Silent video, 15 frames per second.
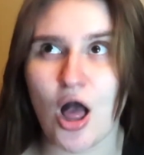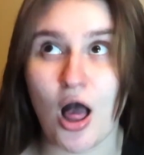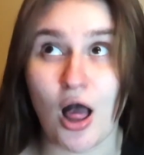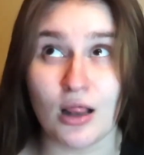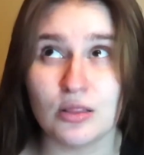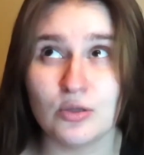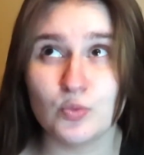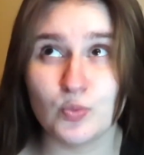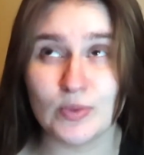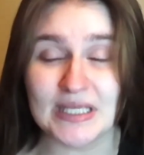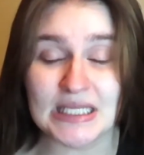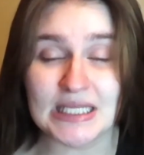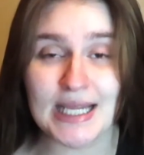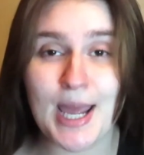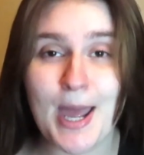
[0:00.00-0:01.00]

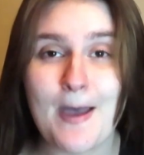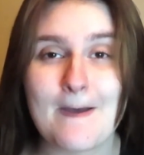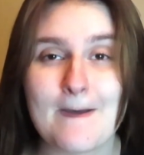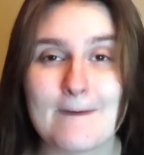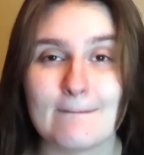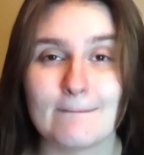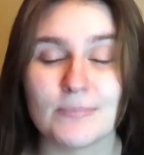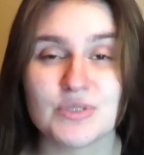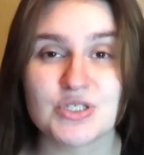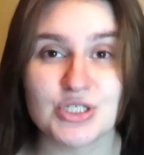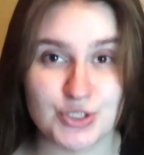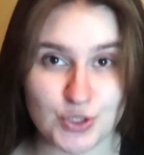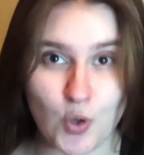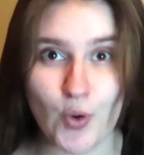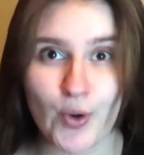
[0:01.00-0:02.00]
Halloween
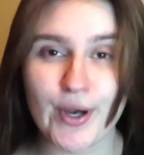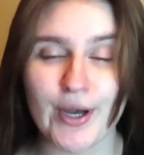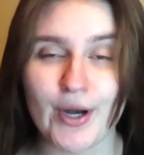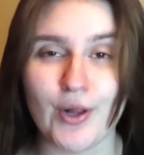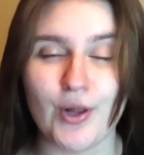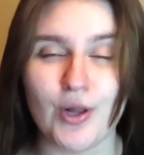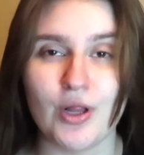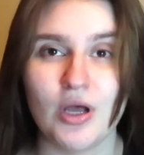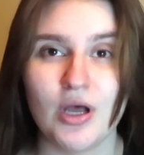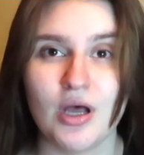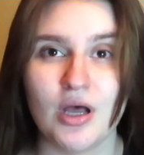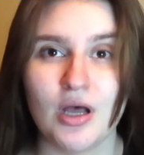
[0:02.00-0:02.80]
tutorial